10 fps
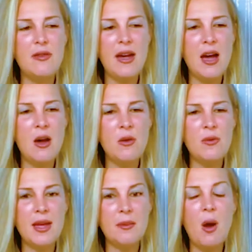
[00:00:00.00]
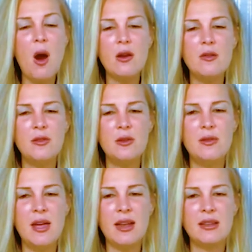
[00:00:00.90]
how that part of you
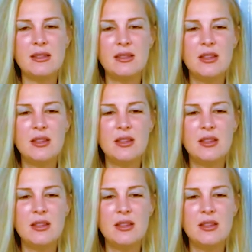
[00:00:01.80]
that